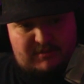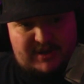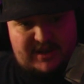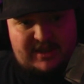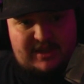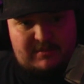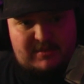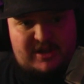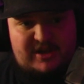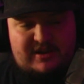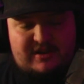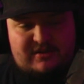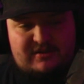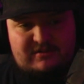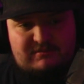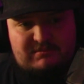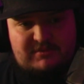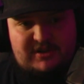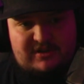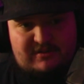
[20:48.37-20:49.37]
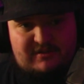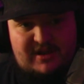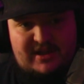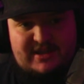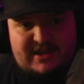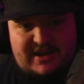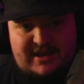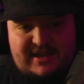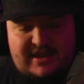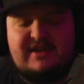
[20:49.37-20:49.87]
I came out here, you know, I
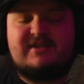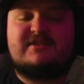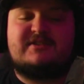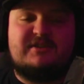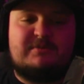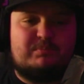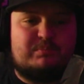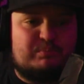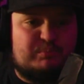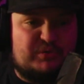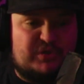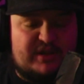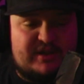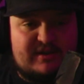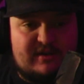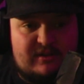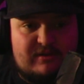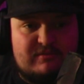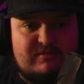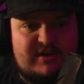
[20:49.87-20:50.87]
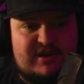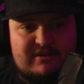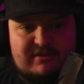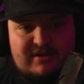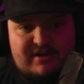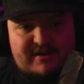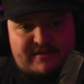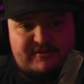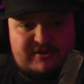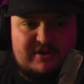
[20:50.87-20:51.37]
got a kick to play Clone Hero
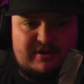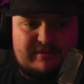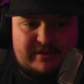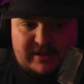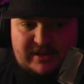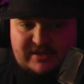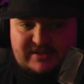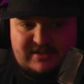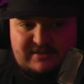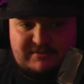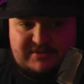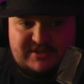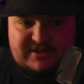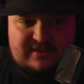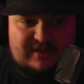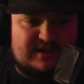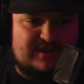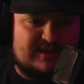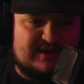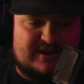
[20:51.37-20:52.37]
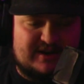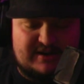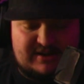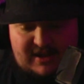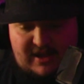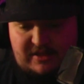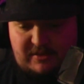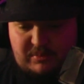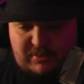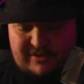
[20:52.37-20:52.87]
after I realized it was a thing, and I
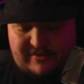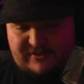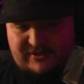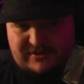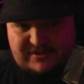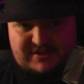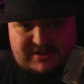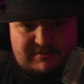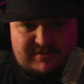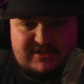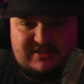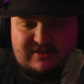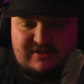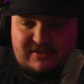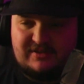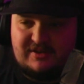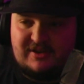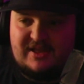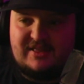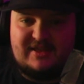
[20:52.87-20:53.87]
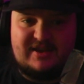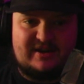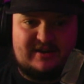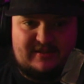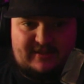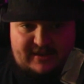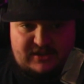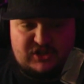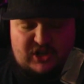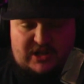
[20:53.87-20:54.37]
got the peripherals and was talking to, and then I
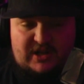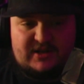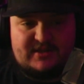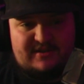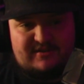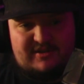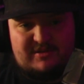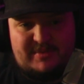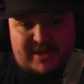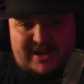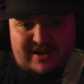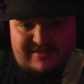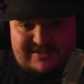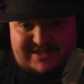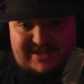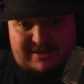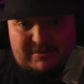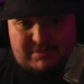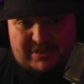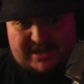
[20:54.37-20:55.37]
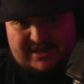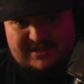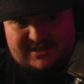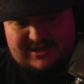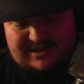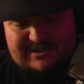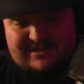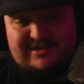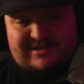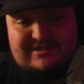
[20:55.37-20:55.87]
like talked to her about it. I was like, I'm playing
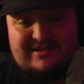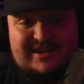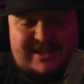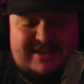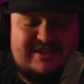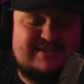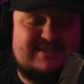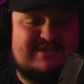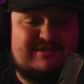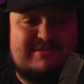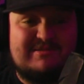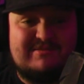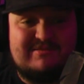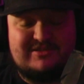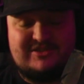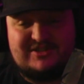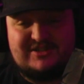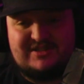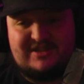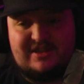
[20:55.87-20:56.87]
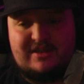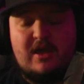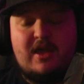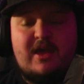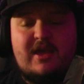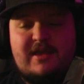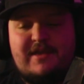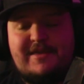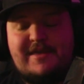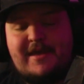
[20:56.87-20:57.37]
Guitar Hero again. It's so cool. And she's like,
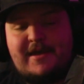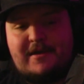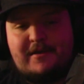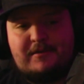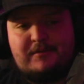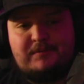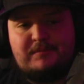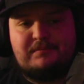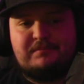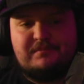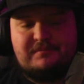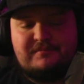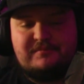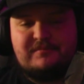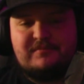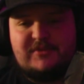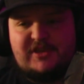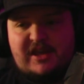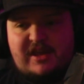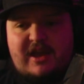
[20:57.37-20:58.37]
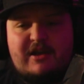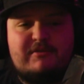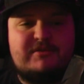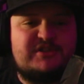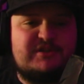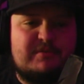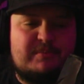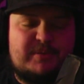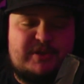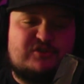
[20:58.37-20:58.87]
yeah, I wish
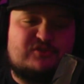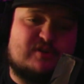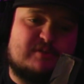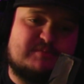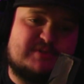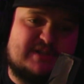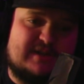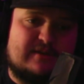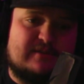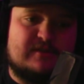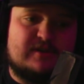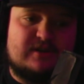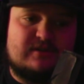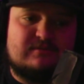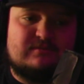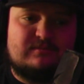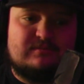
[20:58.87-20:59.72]
you would play drums again though.